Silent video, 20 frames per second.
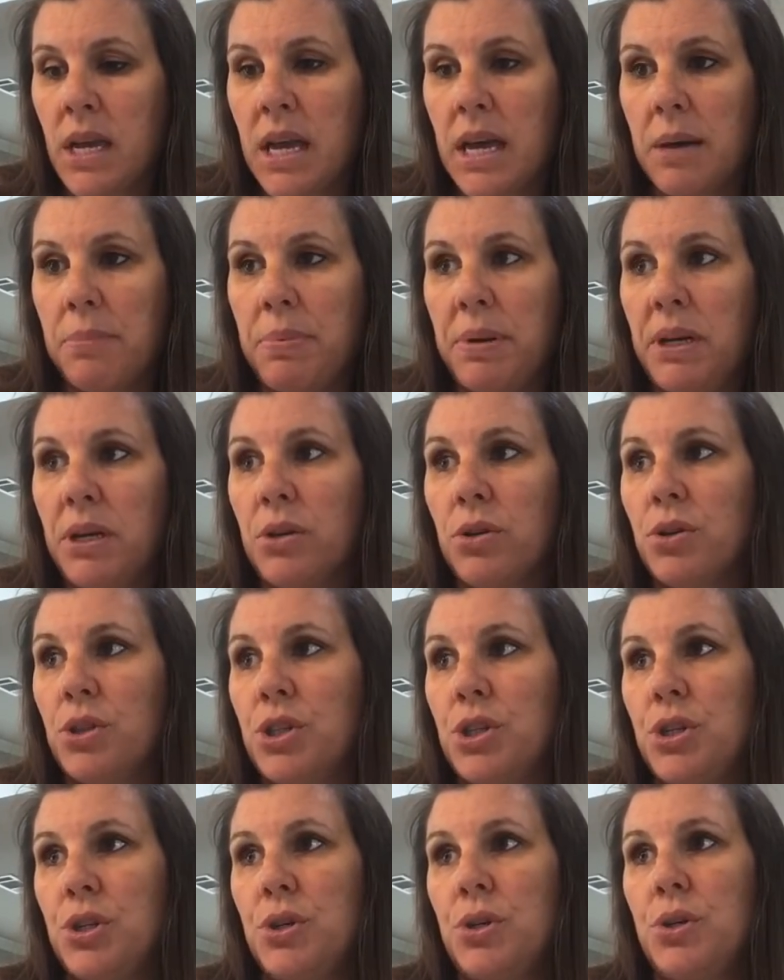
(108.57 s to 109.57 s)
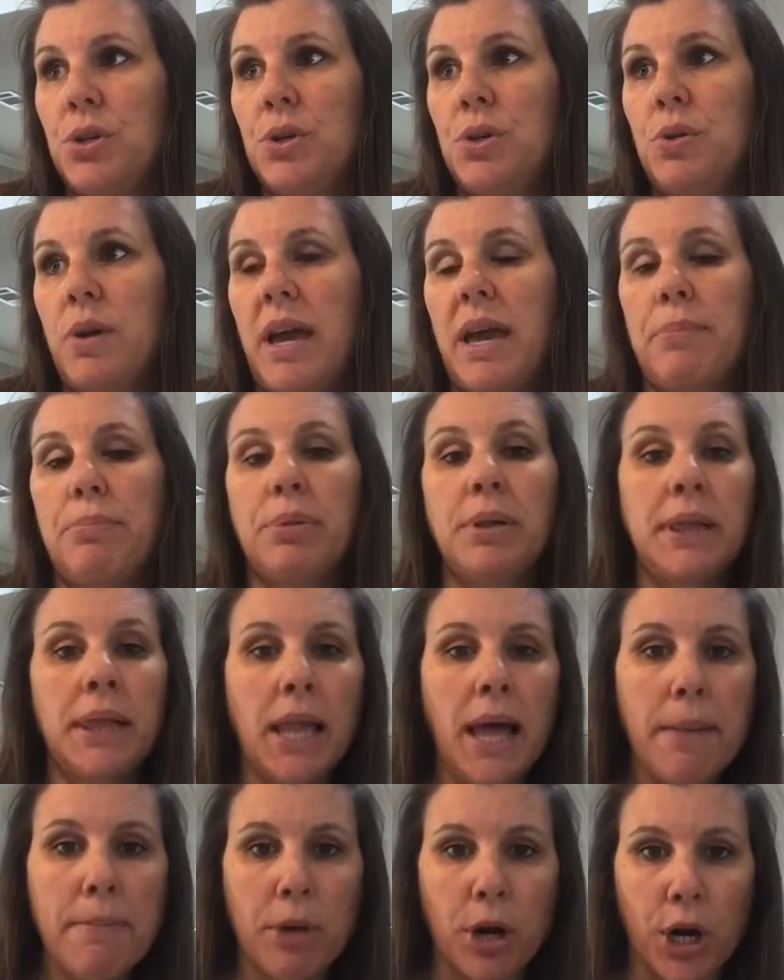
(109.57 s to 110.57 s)
appeal to a
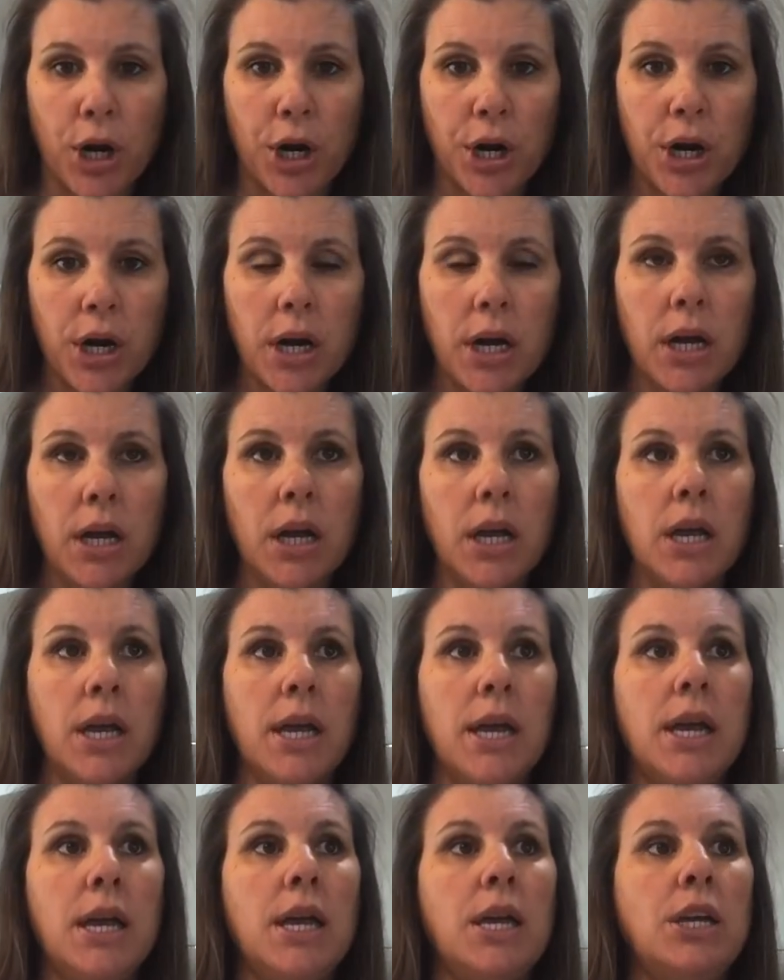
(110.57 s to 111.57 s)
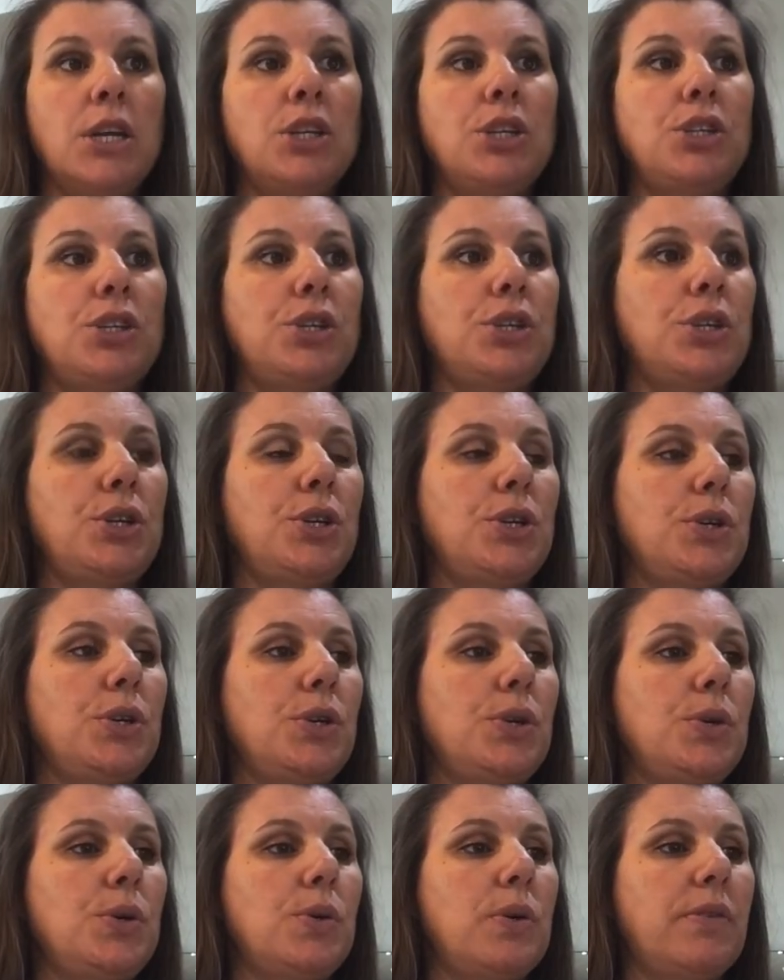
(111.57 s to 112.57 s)
plumber
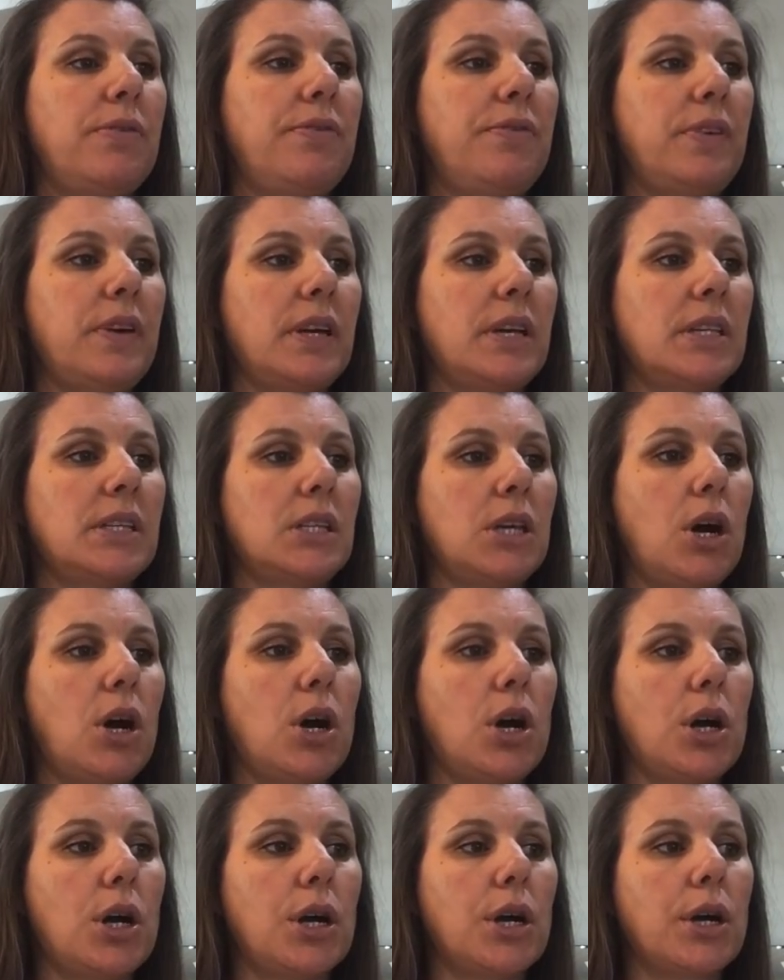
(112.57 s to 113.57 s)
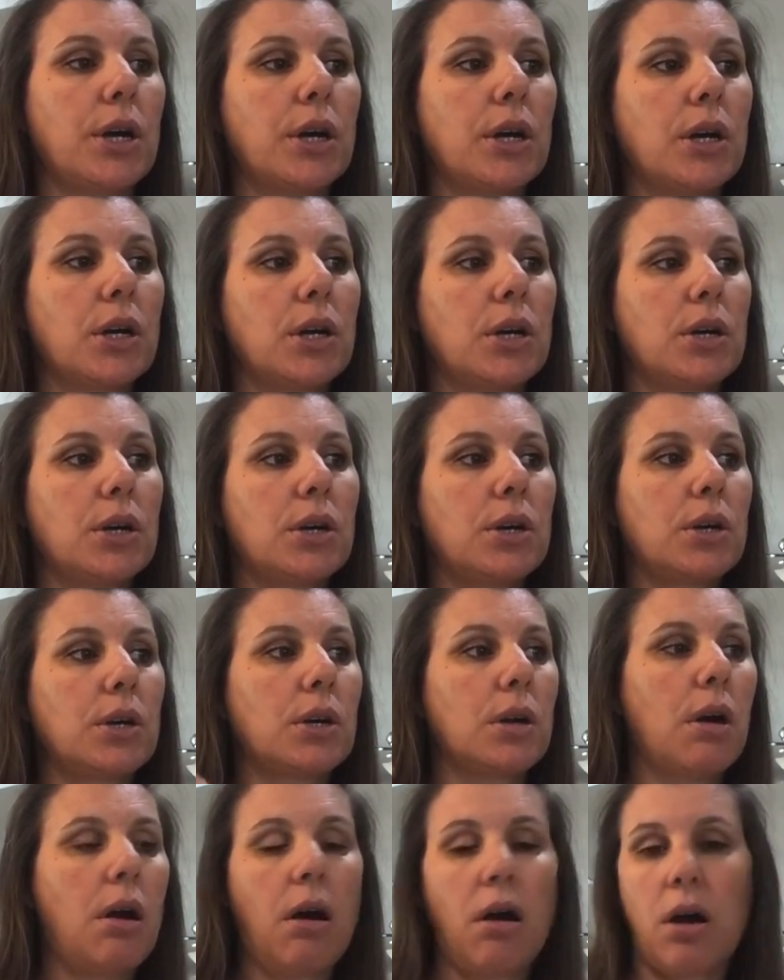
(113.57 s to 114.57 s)
to fix our
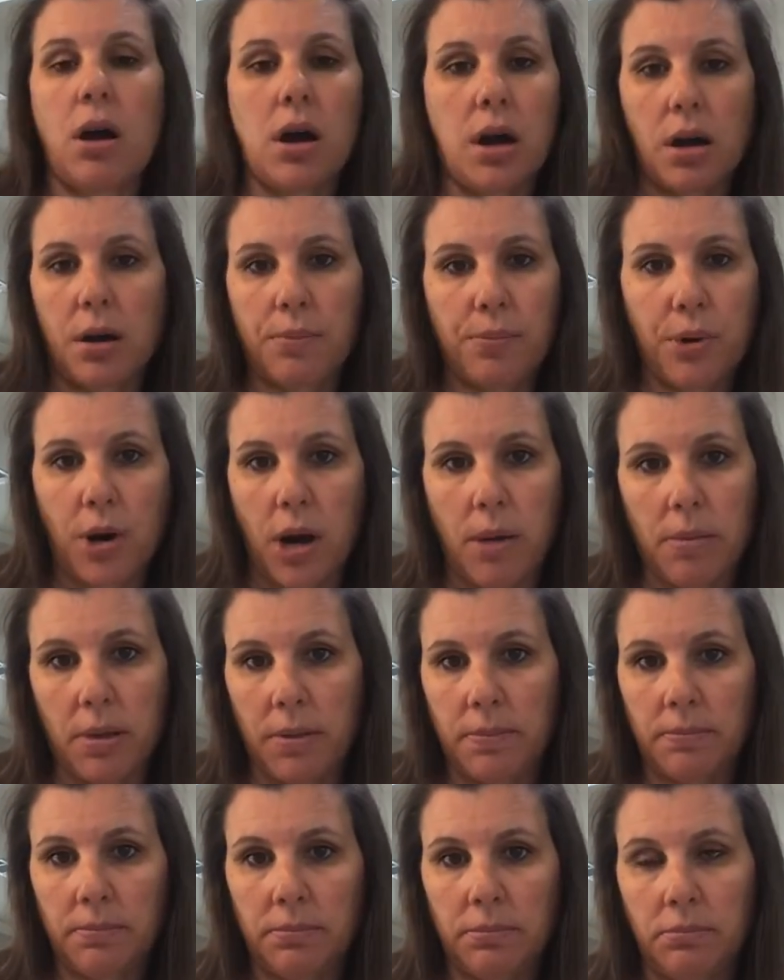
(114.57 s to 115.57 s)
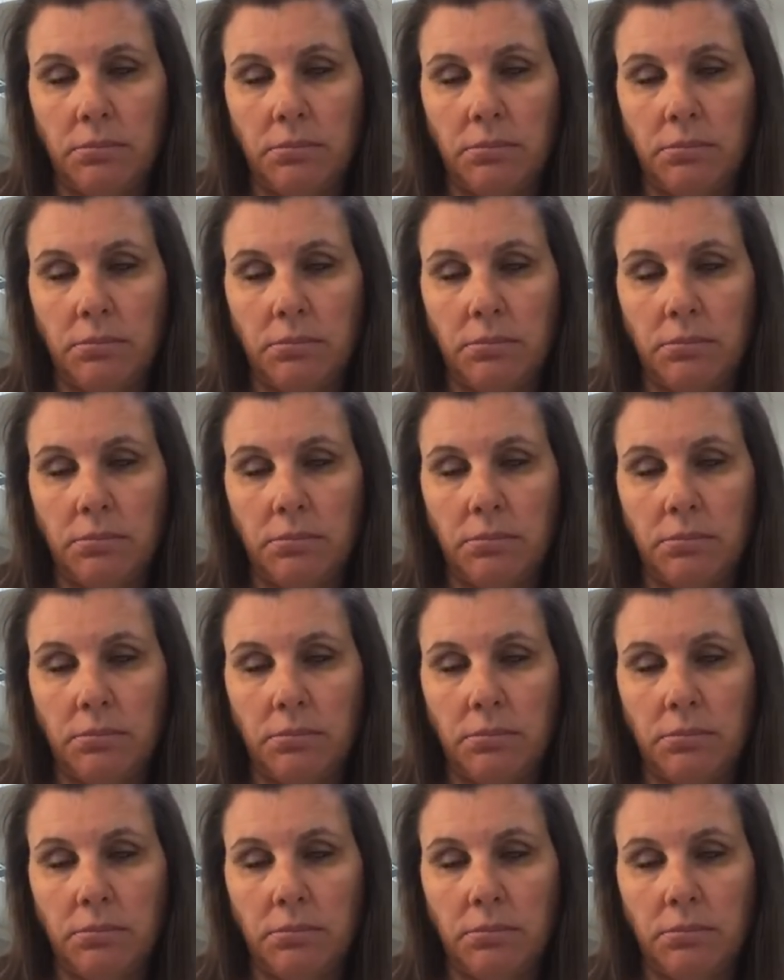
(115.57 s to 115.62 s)
car problem.